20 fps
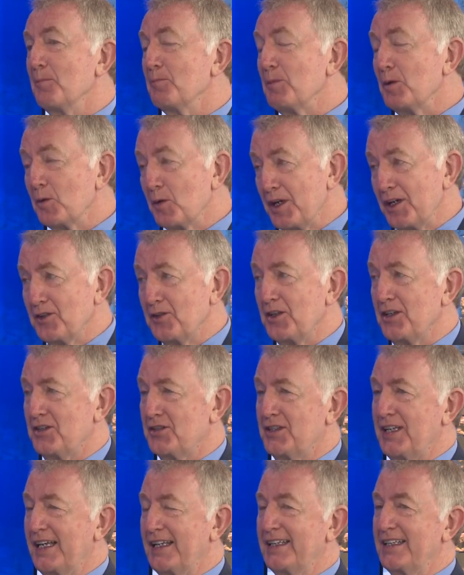but we
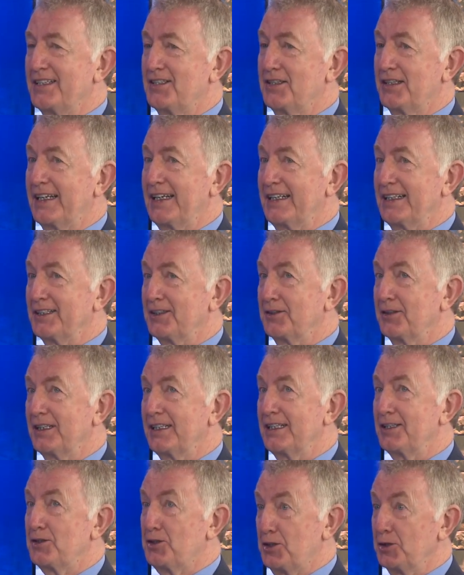understand it's a kind of
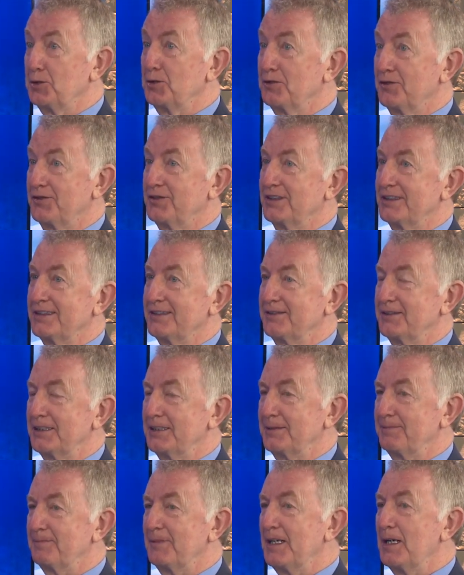great tool for
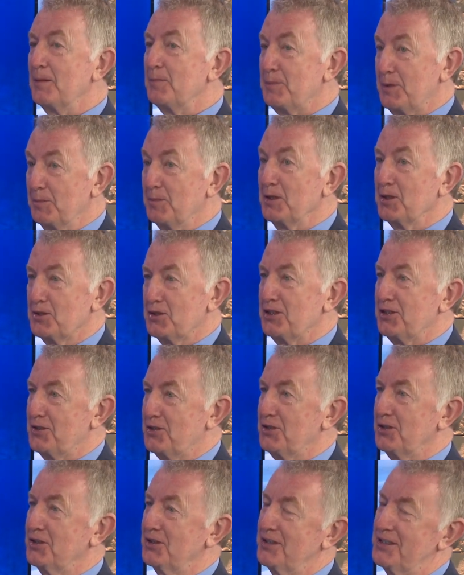um, promoting
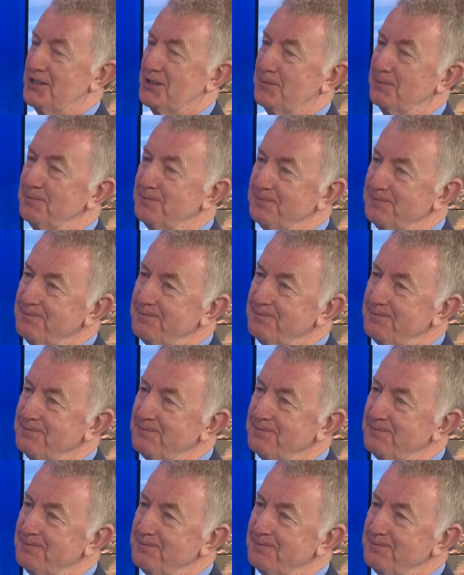tourism.